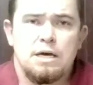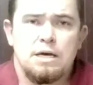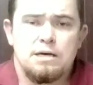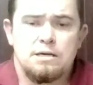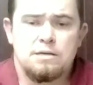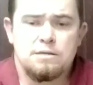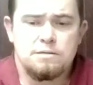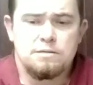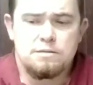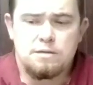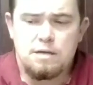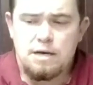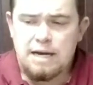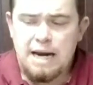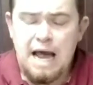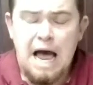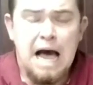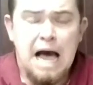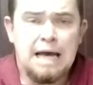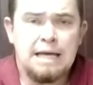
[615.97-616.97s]
is
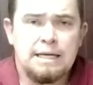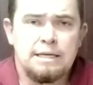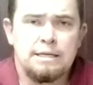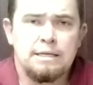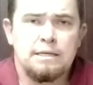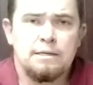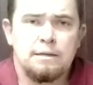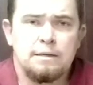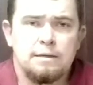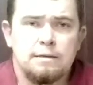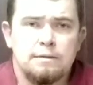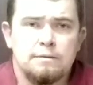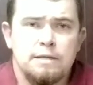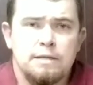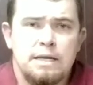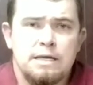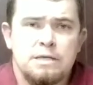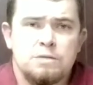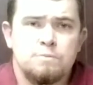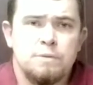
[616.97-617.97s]
an idea
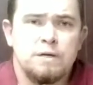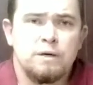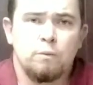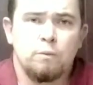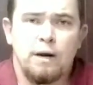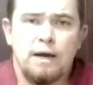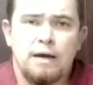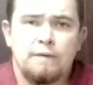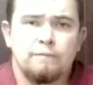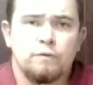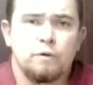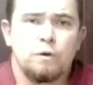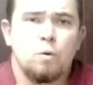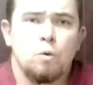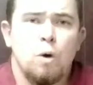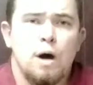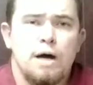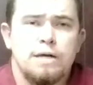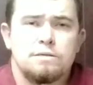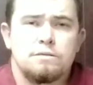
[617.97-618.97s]
that has been around for
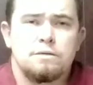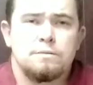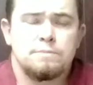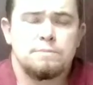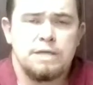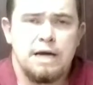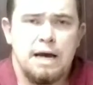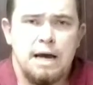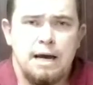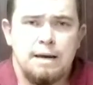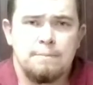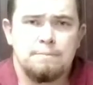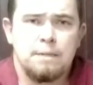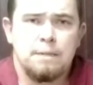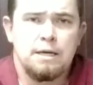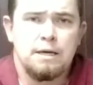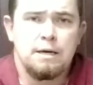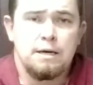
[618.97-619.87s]
quite some time,